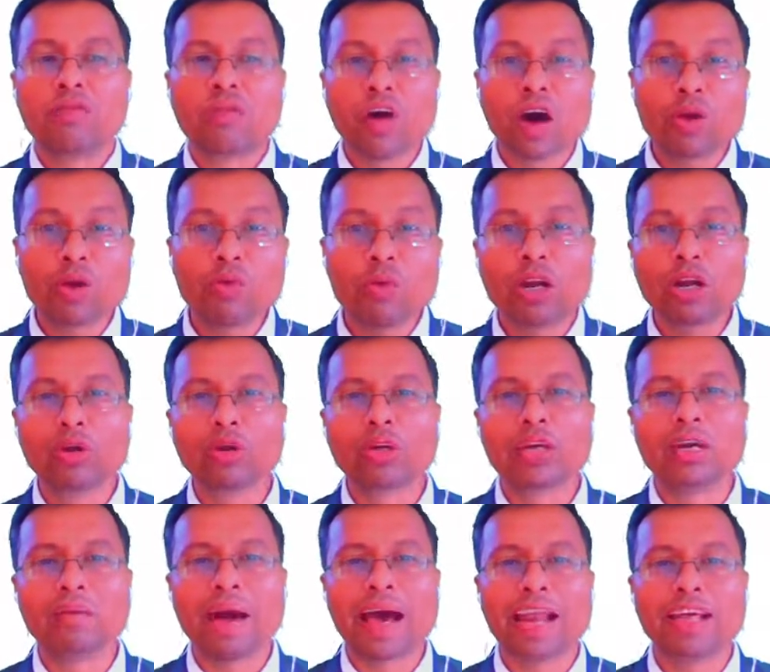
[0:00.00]

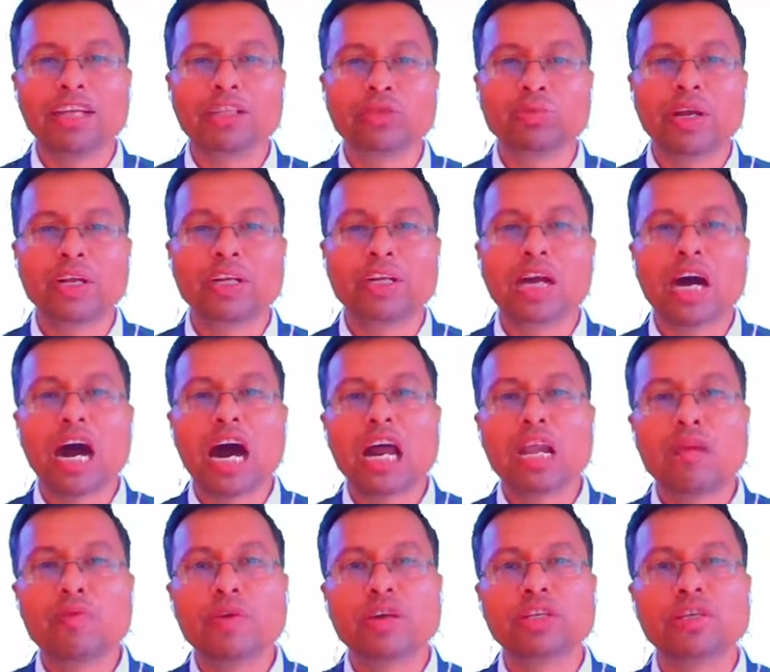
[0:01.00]
Forward-looking management
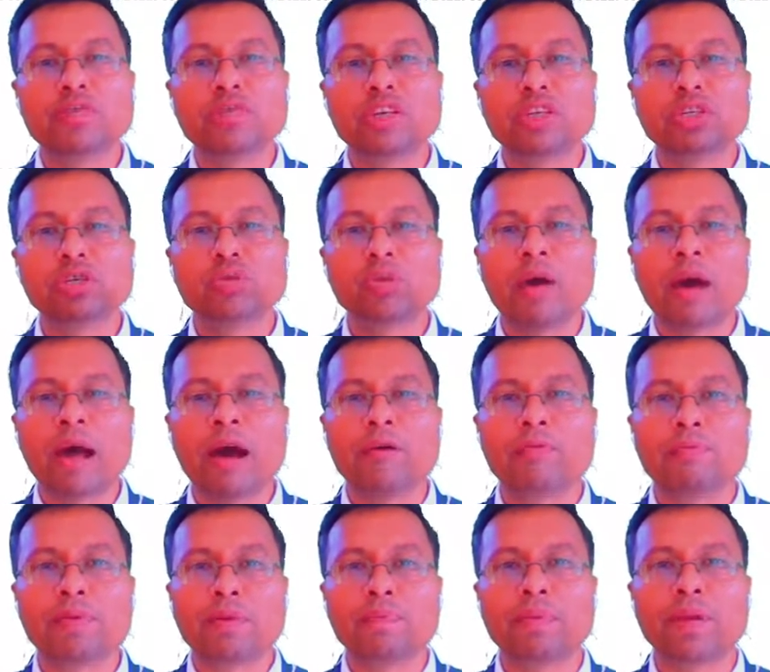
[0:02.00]
always wish to
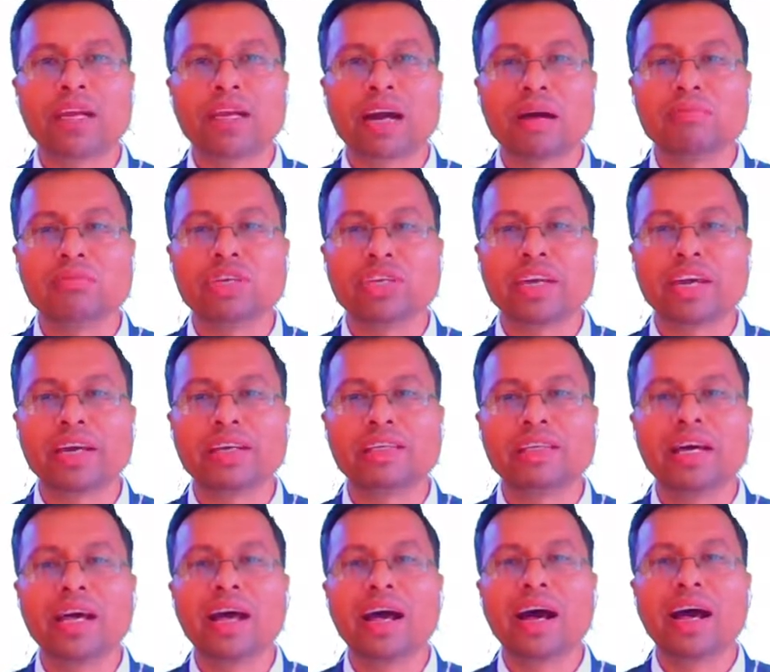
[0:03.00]
have people communicate